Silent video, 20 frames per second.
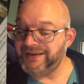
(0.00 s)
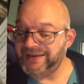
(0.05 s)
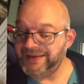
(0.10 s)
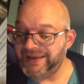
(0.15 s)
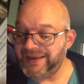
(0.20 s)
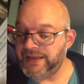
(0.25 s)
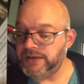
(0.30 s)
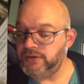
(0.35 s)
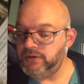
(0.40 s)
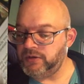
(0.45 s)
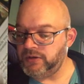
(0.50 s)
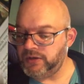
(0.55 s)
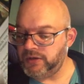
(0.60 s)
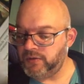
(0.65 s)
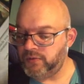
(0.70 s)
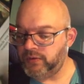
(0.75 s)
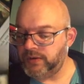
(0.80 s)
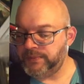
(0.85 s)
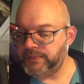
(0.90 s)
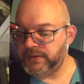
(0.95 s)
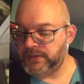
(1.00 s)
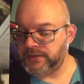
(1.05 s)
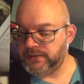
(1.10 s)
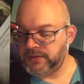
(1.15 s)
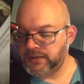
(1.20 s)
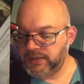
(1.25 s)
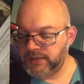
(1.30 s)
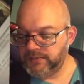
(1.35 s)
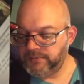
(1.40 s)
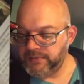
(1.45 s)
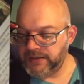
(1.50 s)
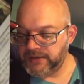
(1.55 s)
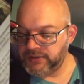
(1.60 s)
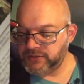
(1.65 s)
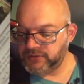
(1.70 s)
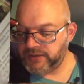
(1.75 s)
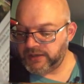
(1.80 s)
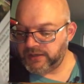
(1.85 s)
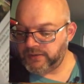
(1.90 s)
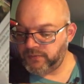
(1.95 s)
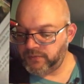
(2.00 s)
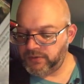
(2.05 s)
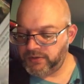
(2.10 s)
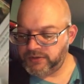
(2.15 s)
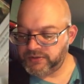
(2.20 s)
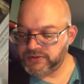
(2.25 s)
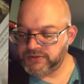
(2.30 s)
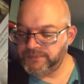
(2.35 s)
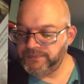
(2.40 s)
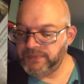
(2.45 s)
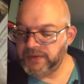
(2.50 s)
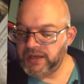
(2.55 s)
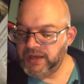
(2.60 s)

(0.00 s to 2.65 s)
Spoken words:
Again, you can equip it, make sure that it works.